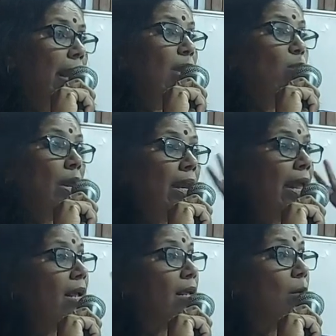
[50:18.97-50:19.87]
in
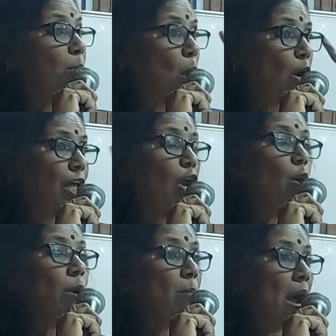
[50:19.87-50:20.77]
willing body
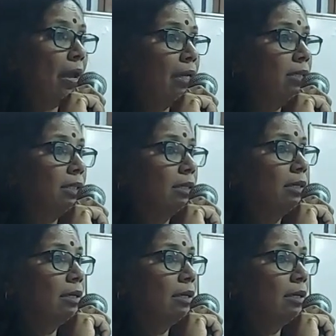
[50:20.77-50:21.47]
over mind,